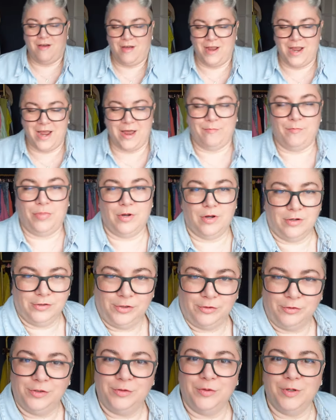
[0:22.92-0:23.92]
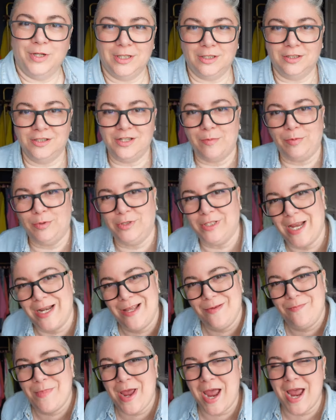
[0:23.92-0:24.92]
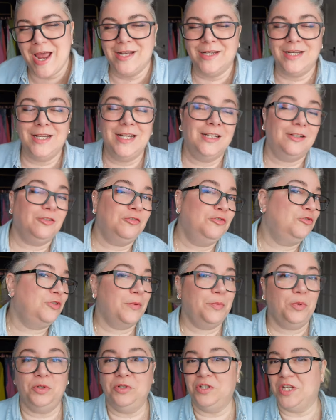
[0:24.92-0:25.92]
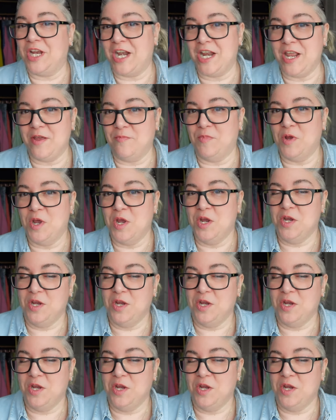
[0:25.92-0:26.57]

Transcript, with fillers: I am partial to a little double denim and a little triple denim.